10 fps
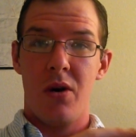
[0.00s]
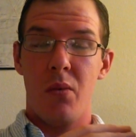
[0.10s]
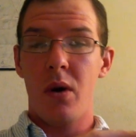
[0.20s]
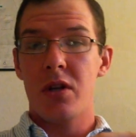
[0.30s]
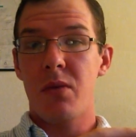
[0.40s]

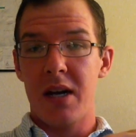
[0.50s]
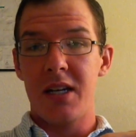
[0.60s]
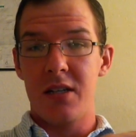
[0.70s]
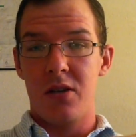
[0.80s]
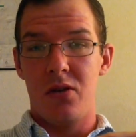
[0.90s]
what
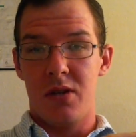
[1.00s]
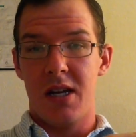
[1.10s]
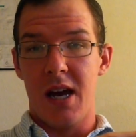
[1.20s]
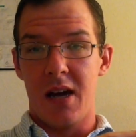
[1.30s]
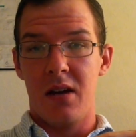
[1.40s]
need to do
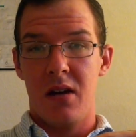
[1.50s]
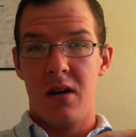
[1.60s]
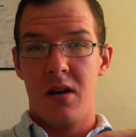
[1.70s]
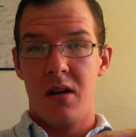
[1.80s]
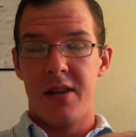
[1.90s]
today?
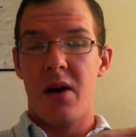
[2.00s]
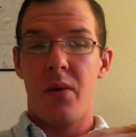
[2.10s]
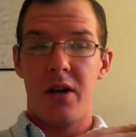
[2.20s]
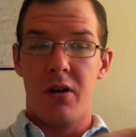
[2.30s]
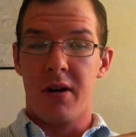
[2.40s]
That
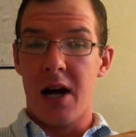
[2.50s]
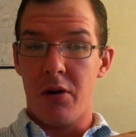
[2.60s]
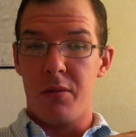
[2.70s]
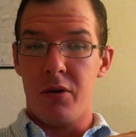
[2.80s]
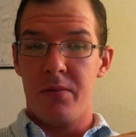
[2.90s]
way you're
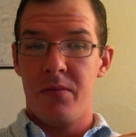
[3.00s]
accountable.